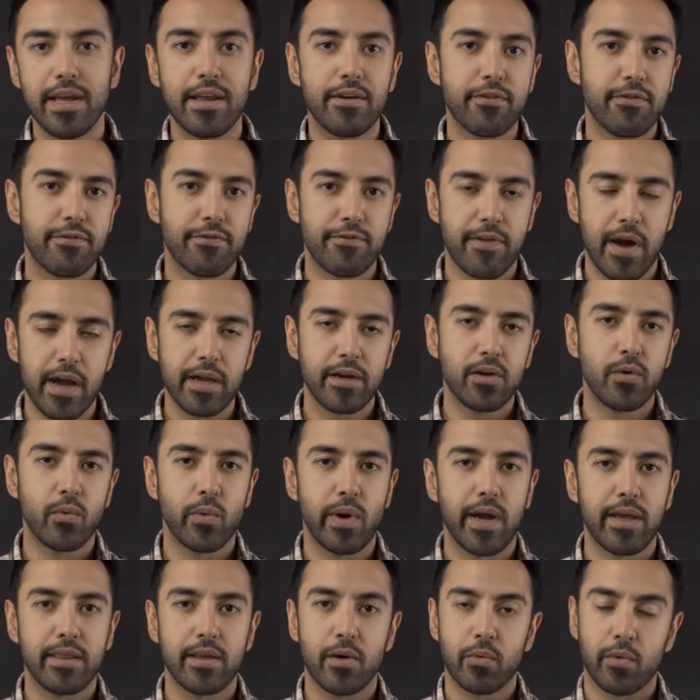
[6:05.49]
and final
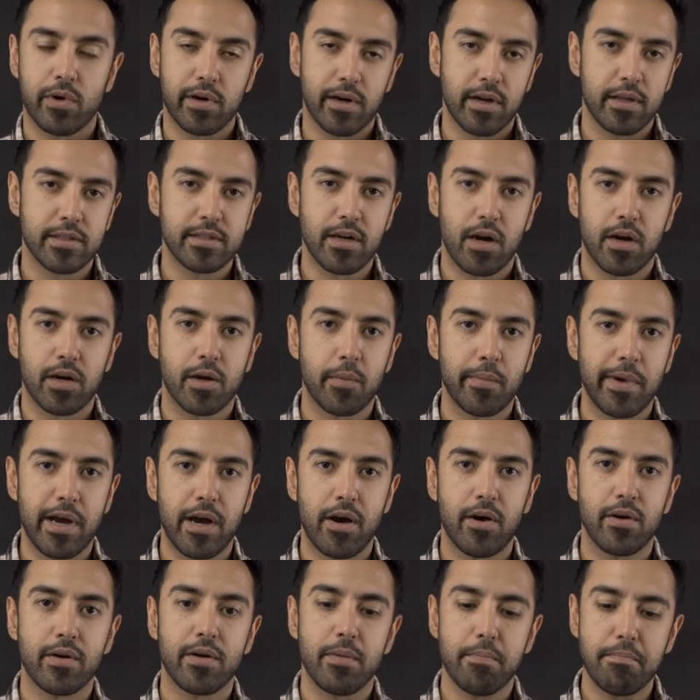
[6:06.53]
way that we're going to talk
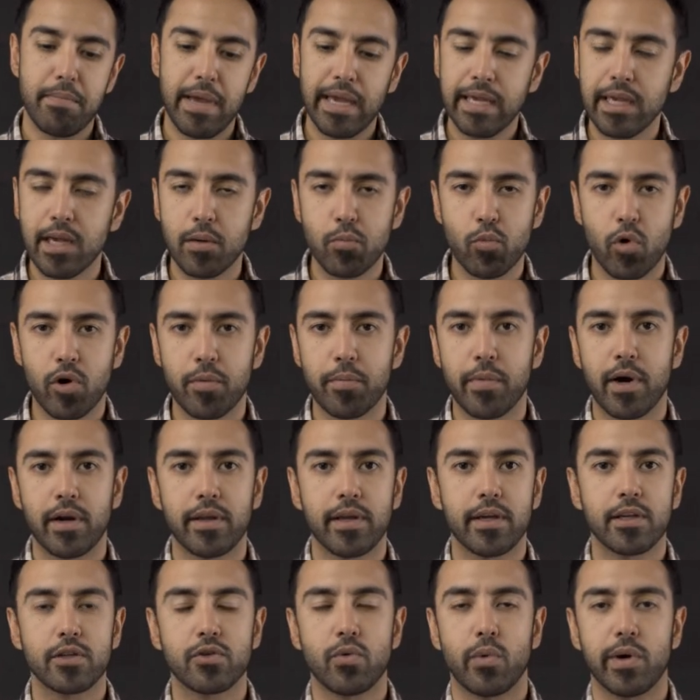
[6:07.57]
about making more
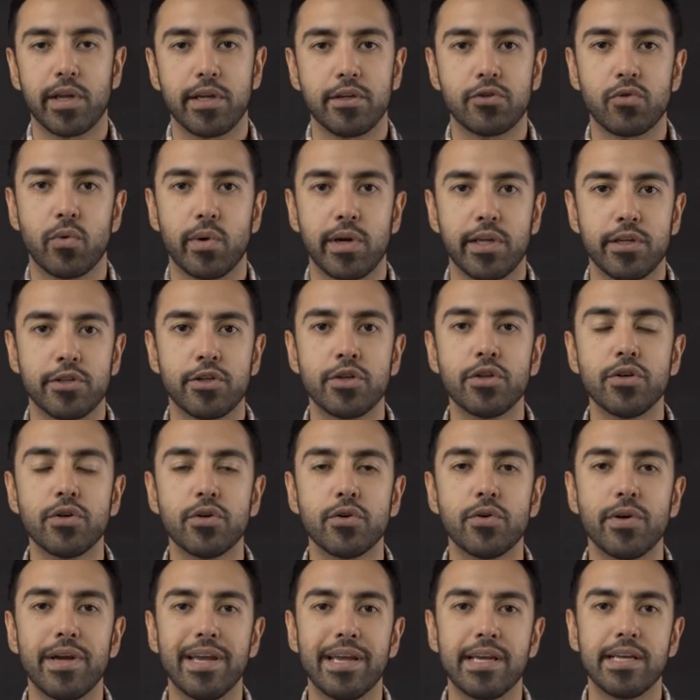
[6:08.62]
money in twenty
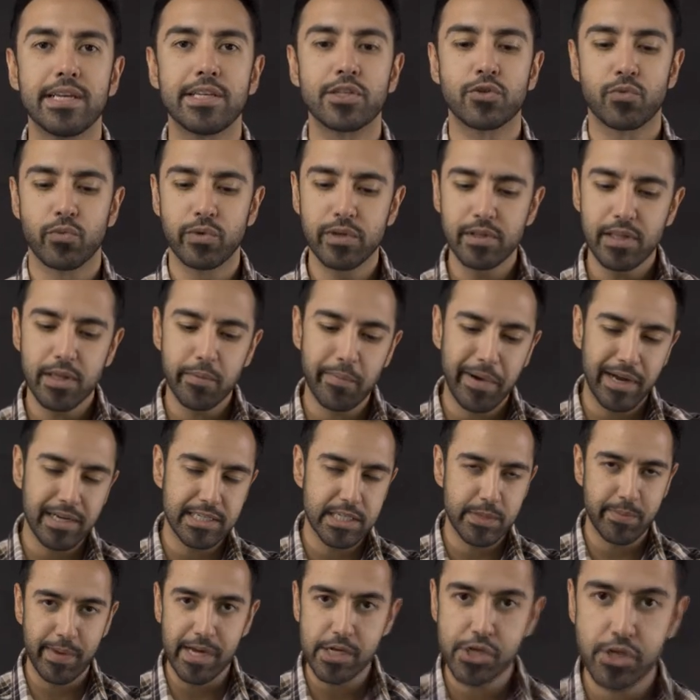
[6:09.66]
twenty-two is really by
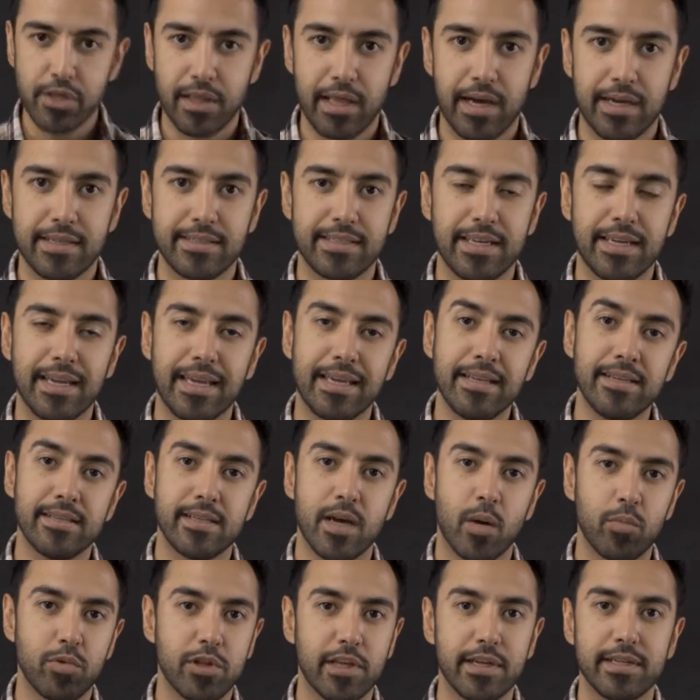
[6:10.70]
specializing and
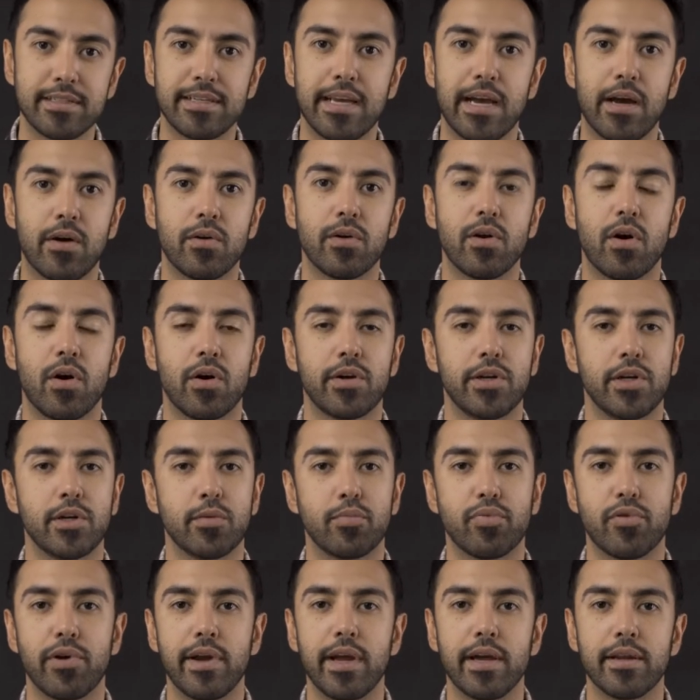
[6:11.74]
doubling down on your
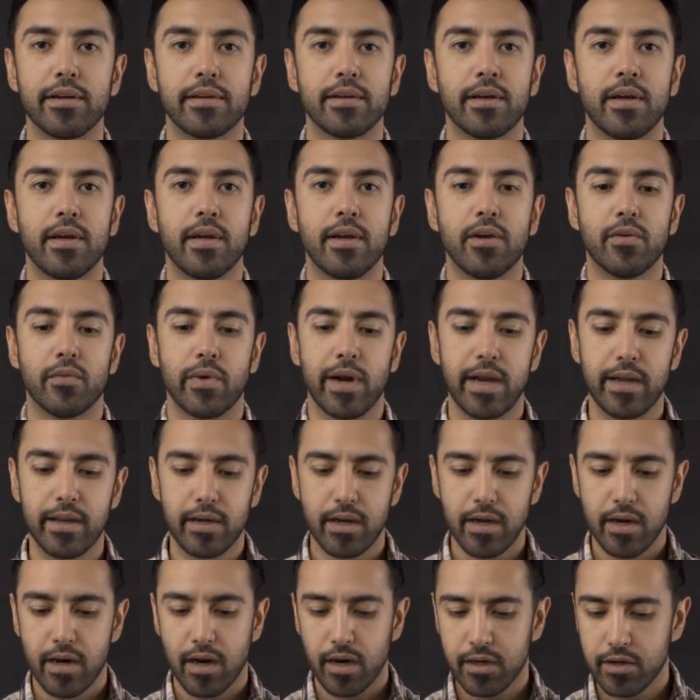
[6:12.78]
brand,
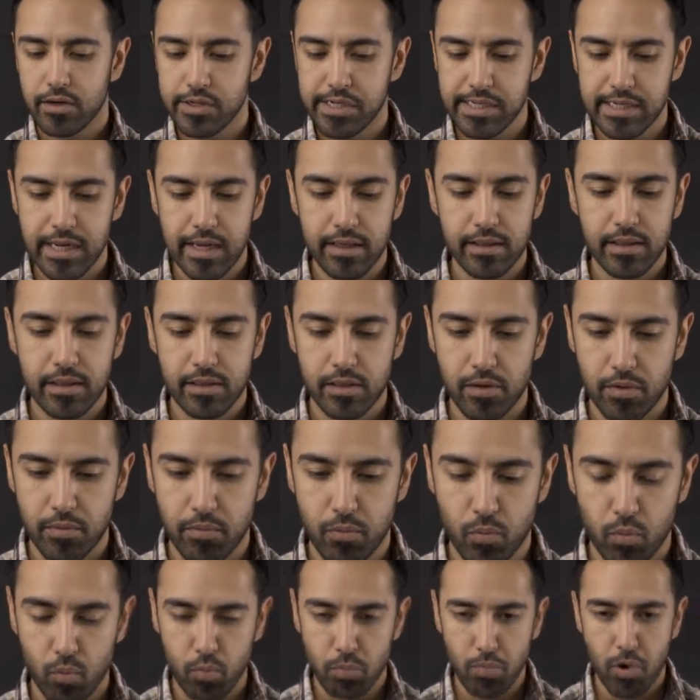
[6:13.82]
right? Understand that the
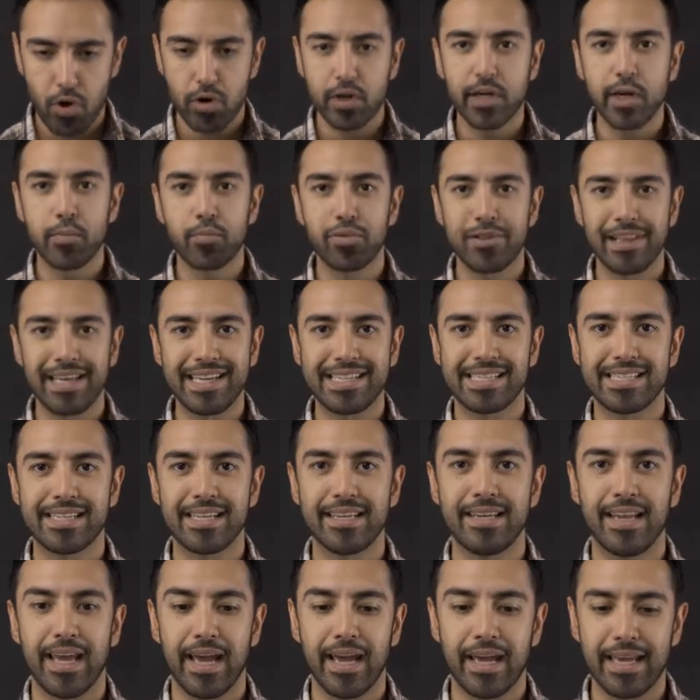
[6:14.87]
marketplace
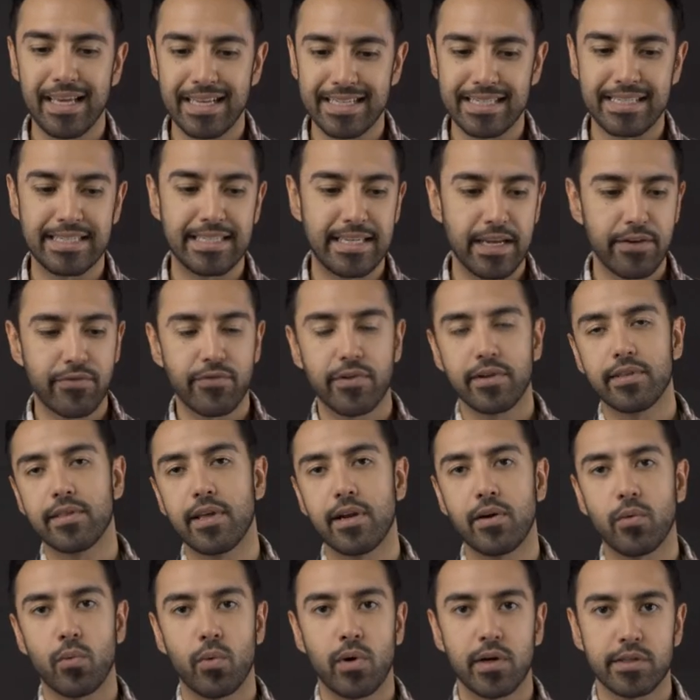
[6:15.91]
today is different
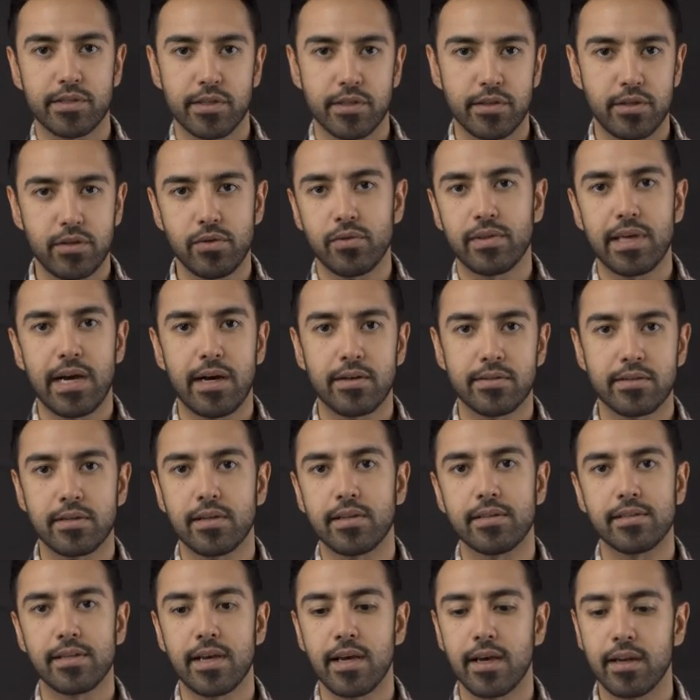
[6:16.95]
than it was in two
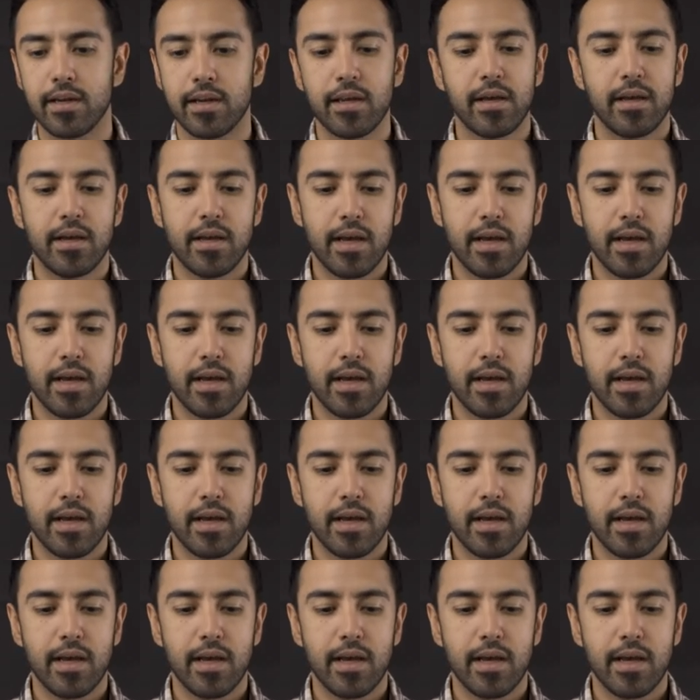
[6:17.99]
thousand ten.